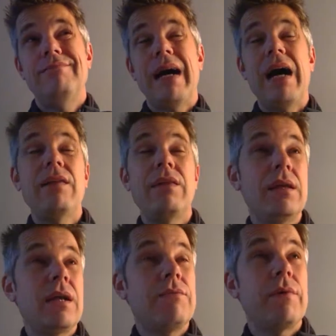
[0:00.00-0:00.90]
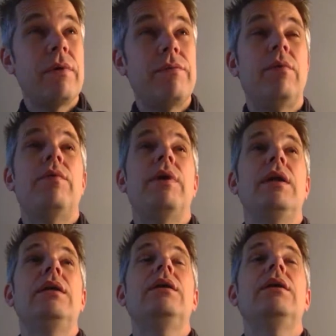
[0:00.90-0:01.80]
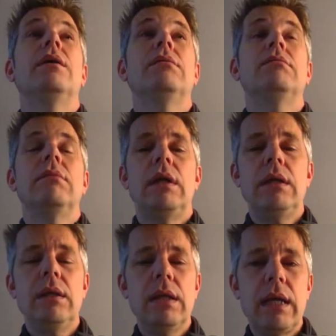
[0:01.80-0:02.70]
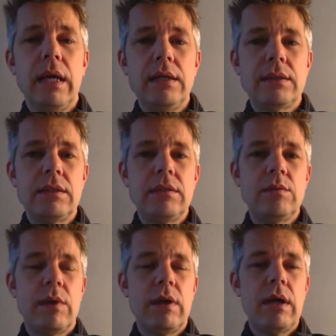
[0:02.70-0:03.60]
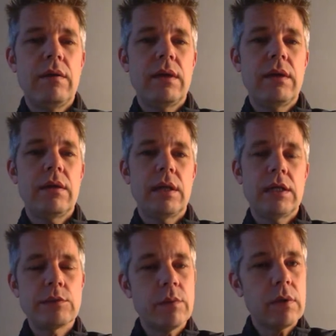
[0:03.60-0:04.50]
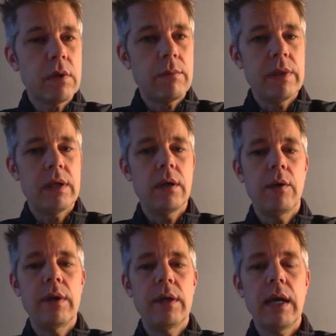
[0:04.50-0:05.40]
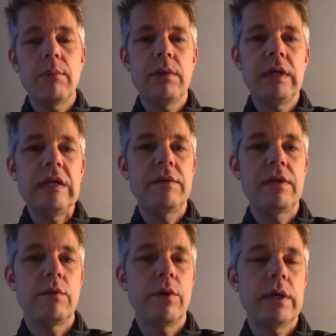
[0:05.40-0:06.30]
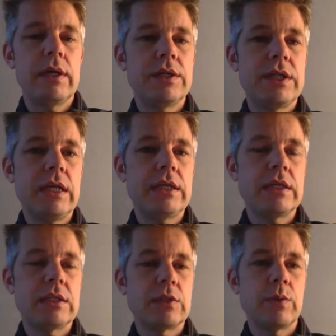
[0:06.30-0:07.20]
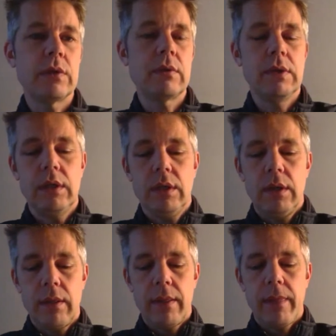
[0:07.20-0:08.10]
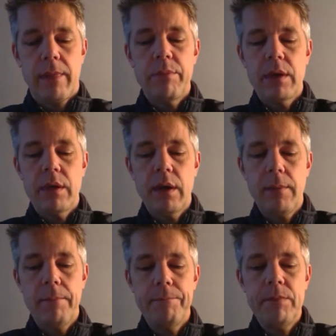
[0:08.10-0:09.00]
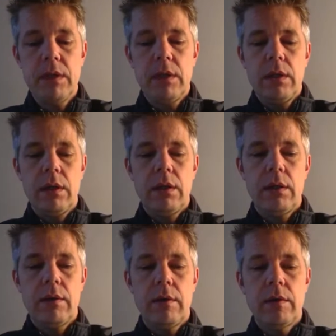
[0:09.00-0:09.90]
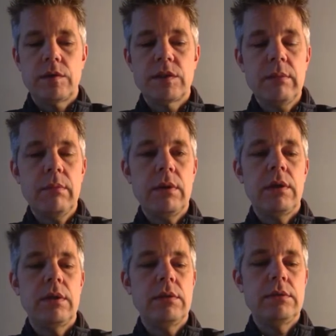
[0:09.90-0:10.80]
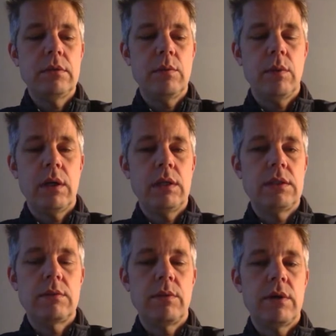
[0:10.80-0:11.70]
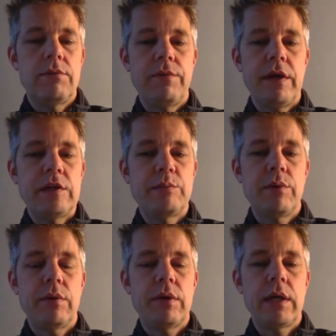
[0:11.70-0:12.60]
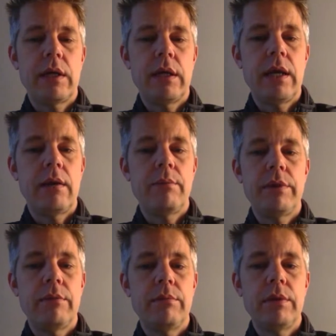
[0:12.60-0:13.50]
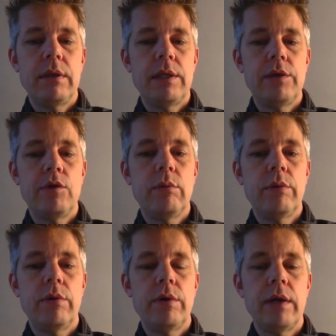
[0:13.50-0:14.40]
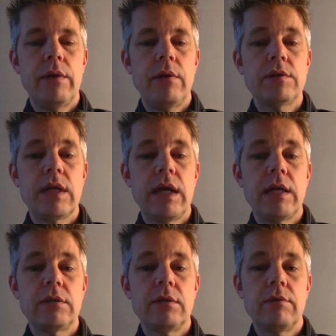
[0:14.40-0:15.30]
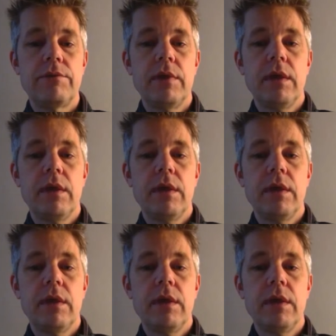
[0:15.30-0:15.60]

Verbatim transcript: I think I've already indicated where I think things will be going. I believe that organizations will become similar to what Facebook and Airbnb and Uber and those kinds of